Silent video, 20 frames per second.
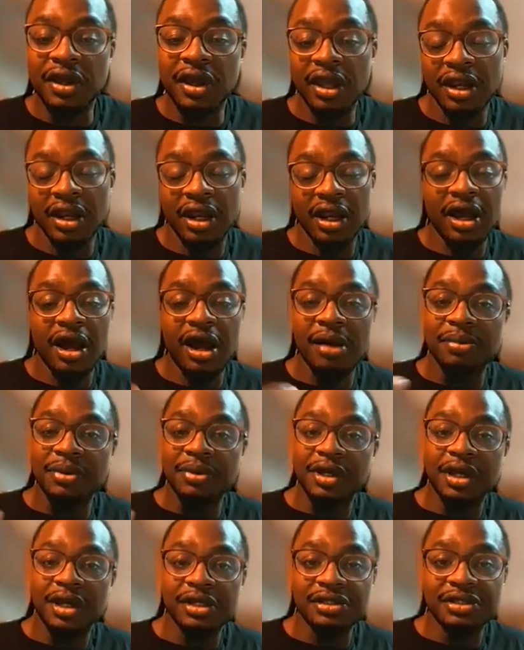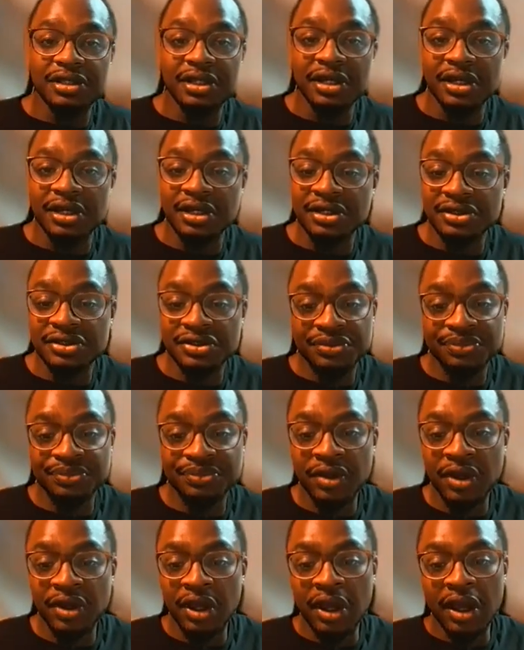and it complicates things,
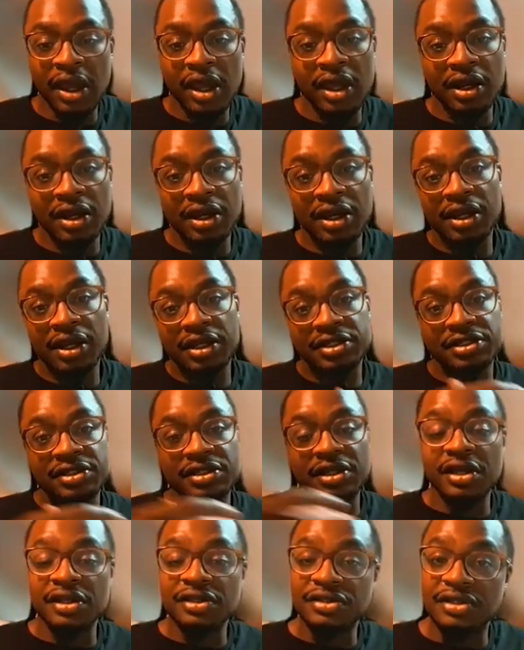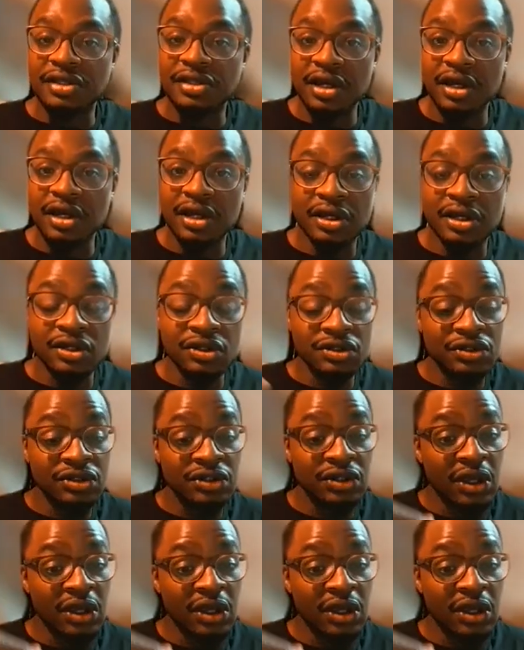and it extends things,